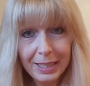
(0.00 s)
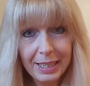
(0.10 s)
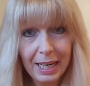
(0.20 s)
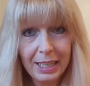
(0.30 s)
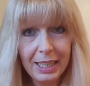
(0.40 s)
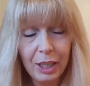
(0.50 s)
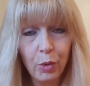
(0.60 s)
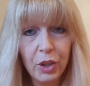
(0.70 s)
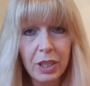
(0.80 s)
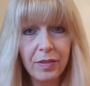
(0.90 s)
technique
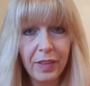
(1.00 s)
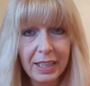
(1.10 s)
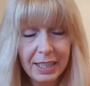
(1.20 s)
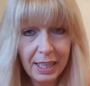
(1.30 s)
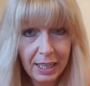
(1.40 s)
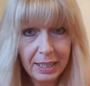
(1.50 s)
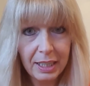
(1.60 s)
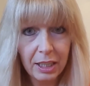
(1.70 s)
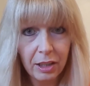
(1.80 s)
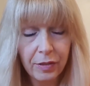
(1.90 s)
which is
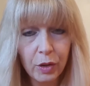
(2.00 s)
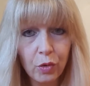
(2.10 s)
fantastic for